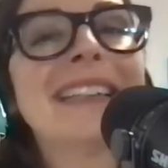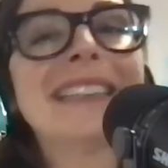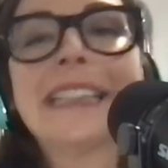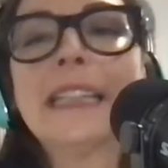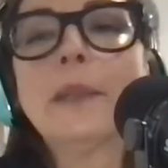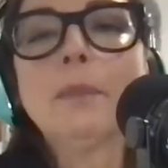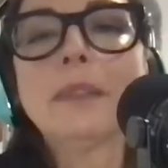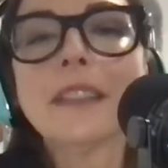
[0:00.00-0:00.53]

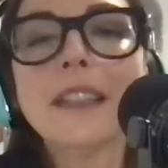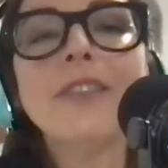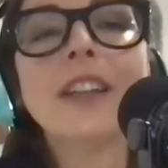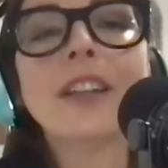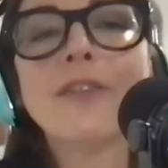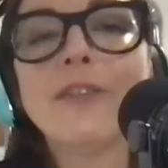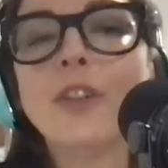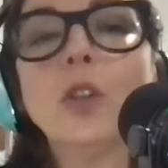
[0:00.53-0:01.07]
keep
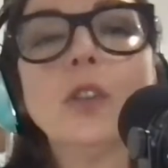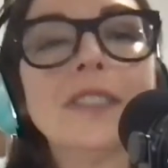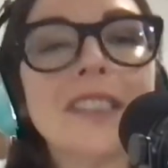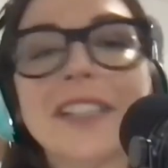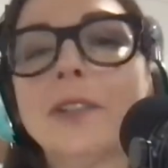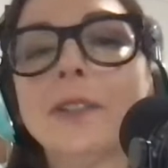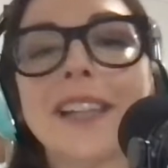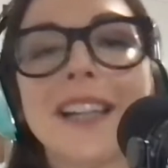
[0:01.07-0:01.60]
living full
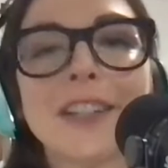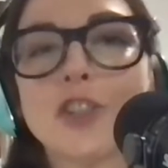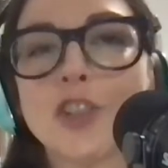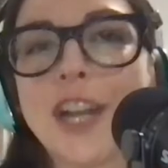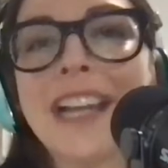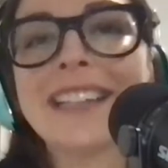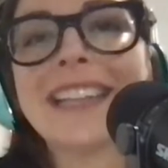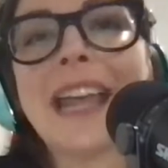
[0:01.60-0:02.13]
tilt unchecked,